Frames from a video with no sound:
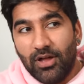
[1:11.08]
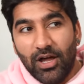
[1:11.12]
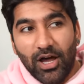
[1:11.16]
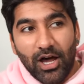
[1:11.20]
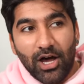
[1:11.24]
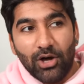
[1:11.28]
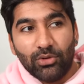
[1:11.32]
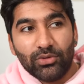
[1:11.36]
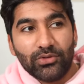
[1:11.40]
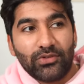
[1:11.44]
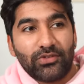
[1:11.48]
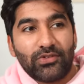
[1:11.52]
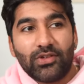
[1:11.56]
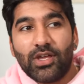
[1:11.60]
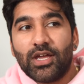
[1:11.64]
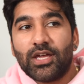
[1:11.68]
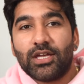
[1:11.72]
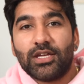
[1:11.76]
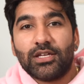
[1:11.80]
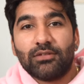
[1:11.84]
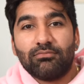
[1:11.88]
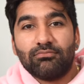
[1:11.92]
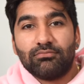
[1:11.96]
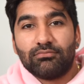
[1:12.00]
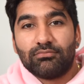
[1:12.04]
I would
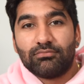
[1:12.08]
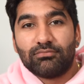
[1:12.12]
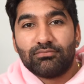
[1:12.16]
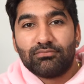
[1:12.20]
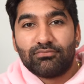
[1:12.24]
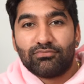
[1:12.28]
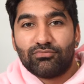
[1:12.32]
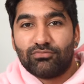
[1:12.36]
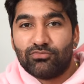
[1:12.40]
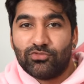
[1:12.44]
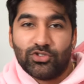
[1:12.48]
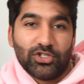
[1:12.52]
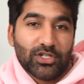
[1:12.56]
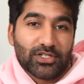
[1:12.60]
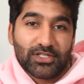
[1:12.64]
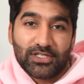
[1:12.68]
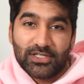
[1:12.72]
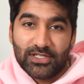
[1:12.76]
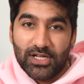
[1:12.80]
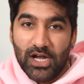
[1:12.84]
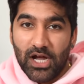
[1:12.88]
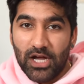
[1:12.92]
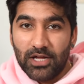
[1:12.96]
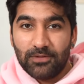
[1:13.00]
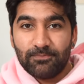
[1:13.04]
say just
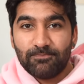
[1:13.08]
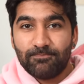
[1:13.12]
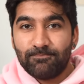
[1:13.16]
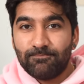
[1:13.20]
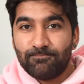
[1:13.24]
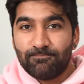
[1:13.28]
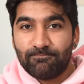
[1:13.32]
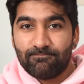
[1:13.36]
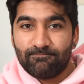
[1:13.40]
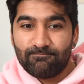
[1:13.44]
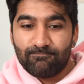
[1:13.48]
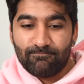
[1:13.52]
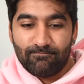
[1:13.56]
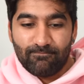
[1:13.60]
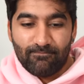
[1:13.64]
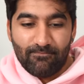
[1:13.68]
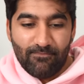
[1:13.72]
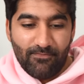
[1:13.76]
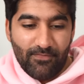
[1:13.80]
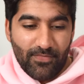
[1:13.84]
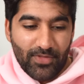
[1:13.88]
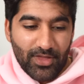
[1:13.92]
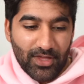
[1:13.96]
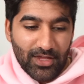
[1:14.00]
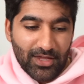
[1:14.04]
start.
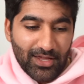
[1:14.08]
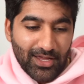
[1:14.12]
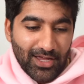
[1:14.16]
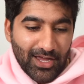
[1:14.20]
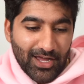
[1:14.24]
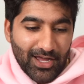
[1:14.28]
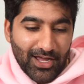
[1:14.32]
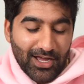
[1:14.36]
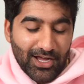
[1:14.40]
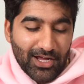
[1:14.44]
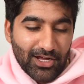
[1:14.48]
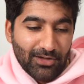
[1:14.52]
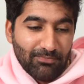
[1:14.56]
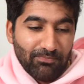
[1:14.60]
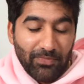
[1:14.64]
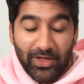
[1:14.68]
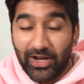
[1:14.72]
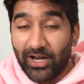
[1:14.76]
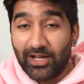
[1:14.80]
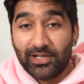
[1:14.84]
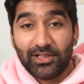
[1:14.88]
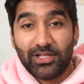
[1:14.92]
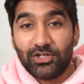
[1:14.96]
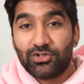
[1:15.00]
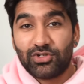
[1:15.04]
And
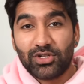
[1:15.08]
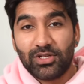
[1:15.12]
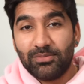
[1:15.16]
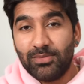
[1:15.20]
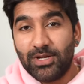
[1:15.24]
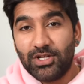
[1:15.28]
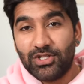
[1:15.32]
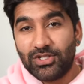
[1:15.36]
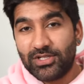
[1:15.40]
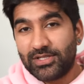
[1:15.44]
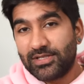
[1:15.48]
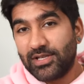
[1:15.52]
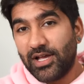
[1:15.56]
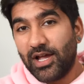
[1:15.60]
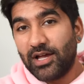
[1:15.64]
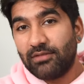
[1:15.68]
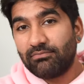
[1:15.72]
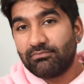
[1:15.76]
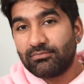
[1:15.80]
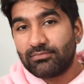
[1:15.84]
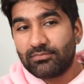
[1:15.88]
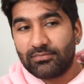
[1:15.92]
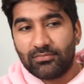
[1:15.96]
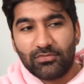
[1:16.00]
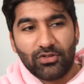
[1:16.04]
I literally mean just that.
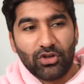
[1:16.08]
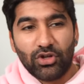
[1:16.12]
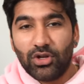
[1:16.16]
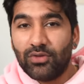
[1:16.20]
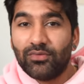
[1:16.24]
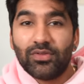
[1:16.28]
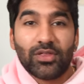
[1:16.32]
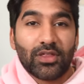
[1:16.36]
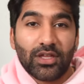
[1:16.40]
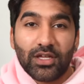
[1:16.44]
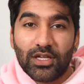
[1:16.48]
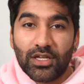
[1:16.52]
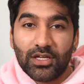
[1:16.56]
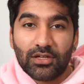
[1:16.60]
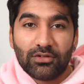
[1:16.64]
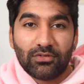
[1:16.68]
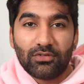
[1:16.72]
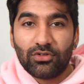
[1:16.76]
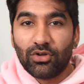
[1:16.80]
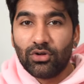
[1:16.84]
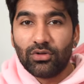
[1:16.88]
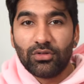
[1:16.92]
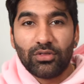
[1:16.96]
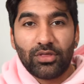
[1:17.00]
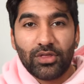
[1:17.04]
Don't overthink it.
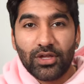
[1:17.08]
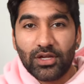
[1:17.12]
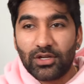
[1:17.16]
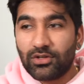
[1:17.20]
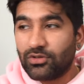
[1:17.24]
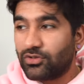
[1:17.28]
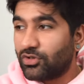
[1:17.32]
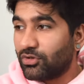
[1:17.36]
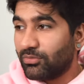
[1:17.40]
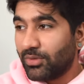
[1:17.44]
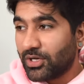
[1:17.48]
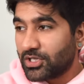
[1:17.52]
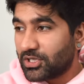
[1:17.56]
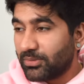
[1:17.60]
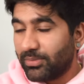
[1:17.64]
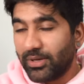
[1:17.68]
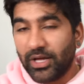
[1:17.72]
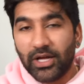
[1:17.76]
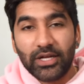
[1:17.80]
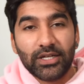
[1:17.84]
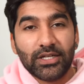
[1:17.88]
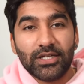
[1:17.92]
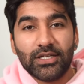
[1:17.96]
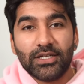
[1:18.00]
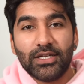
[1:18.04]
Don't think too much
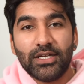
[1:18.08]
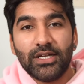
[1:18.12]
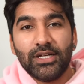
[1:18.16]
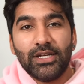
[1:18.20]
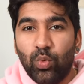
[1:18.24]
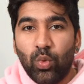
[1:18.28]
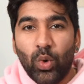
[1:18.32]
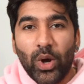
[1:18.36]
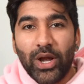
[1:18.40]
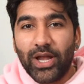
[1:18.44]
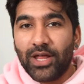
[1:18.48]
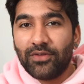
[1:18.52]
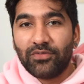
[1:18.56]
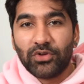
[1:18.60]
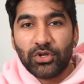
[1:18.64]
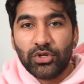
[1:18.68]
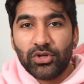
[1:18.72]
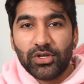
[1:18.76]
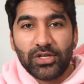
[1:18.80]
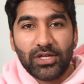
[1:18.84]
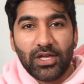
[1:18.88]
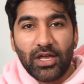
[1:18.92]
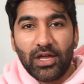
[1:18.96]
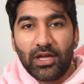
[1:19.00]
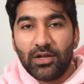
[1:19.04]
about it. Whenever
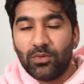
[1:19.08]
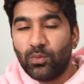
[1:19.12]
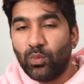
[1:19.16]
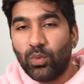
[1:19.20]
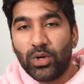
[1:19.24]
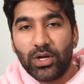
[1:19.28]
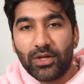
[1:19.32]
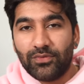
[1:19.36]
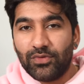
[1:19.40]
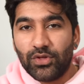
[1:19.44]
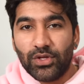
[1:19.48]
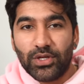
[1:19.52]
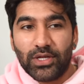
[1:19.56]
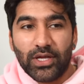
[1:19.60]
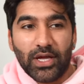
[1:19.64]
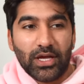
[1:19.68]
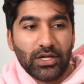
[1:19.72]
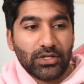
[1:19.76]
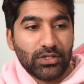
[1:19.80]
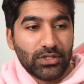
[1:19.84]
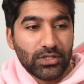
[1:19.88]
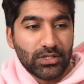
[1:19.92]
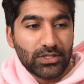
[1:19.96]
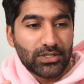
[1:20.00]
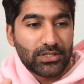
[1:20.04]
you can, whatever you
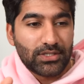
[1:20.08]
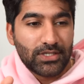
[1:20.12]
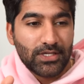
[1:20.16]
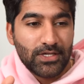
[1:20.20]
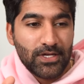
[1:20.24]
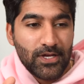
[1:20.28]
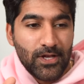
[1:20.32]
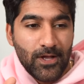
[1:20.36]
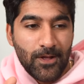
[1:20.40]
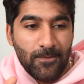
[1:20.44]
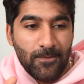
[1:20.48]
can, just